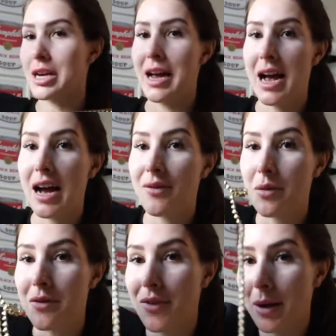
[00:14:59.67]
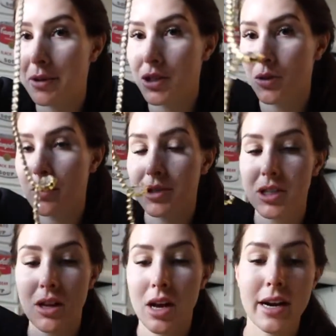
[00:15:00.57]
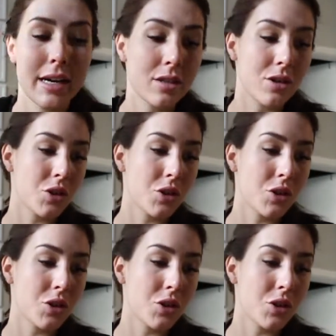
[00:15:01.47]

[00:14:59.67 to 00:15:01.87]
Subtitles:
I have from the fabric store, which is a lot nicer.